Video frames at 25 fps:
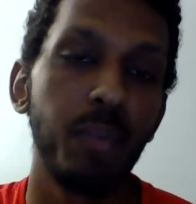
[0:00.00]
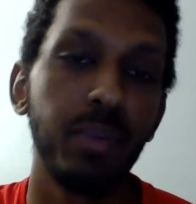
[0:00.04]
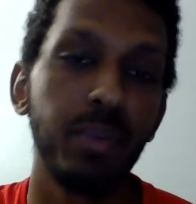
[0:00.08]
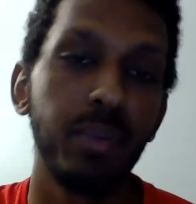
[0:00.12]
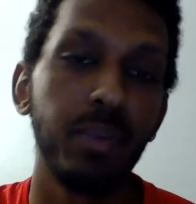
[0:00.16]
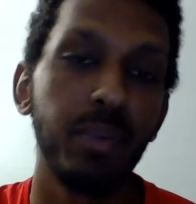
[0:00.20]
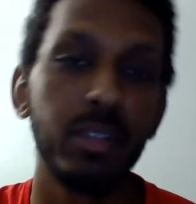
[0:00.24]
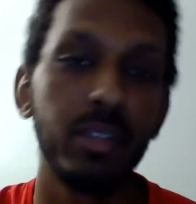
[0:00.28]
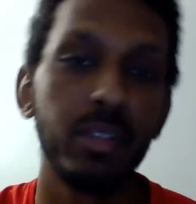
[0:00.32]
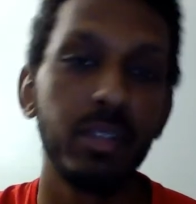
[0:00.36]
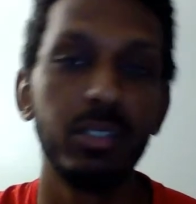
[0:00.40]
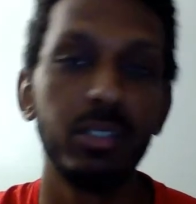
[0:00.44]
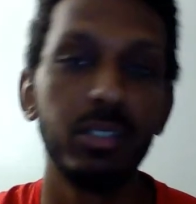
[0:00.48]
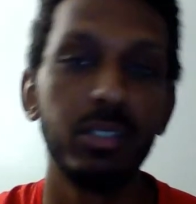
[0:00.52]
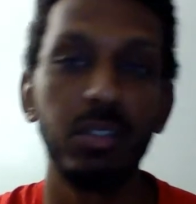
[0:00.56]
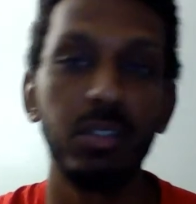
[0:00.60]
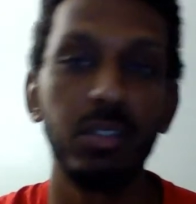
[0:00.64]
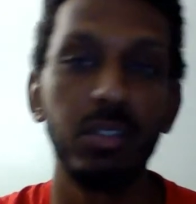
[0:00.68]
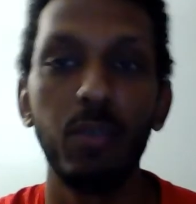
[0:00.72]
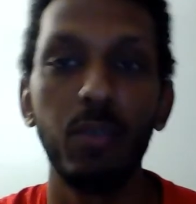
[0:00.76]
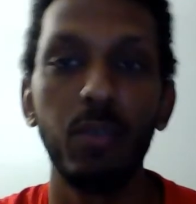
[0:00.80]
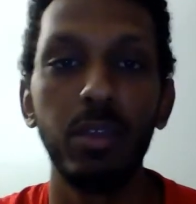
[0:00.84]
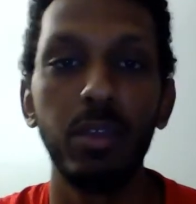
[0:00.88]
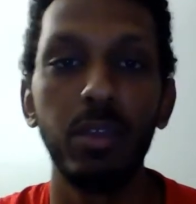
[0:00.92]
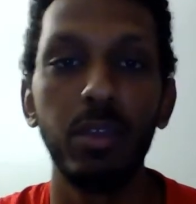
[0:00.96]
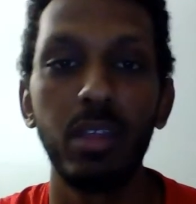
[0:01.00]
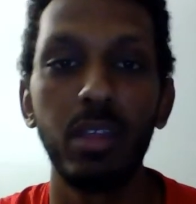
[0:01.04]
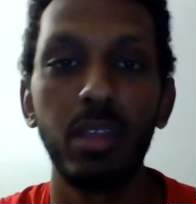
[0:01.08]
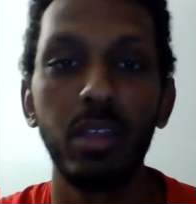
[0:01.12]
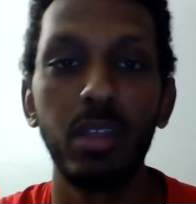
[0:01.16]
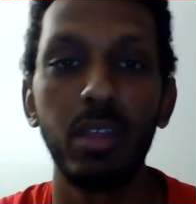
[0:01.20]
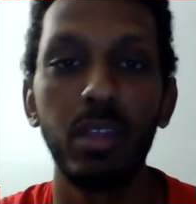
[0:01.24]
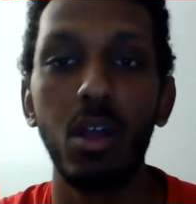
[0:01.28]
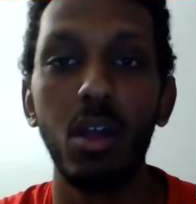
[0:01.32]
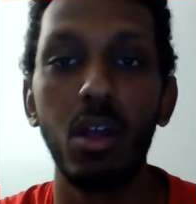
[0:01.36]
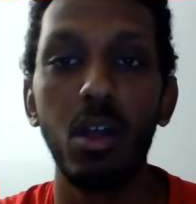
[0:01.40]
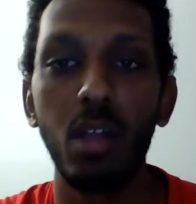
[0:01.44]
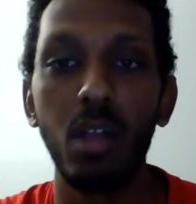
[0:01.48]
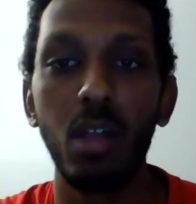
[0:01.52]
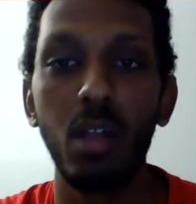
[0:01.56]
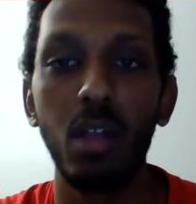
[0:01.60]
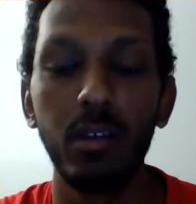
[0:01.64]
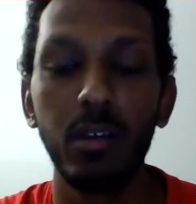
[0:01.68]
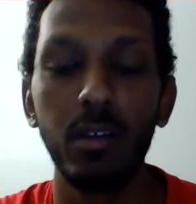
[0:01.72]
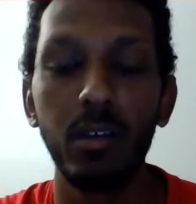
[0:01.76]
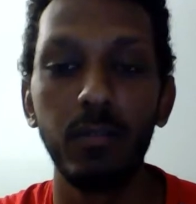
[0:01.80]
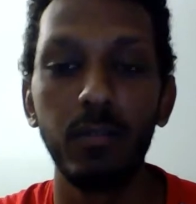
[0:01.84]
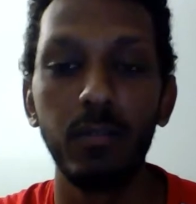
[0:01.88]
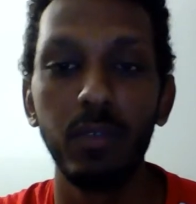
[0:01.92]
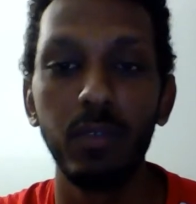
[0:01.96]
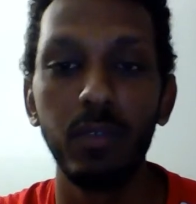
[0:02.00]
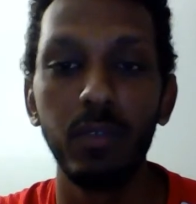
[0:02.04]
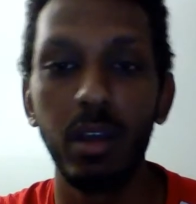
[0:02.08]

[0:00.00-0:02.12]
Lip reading: press and you're hit with a lot of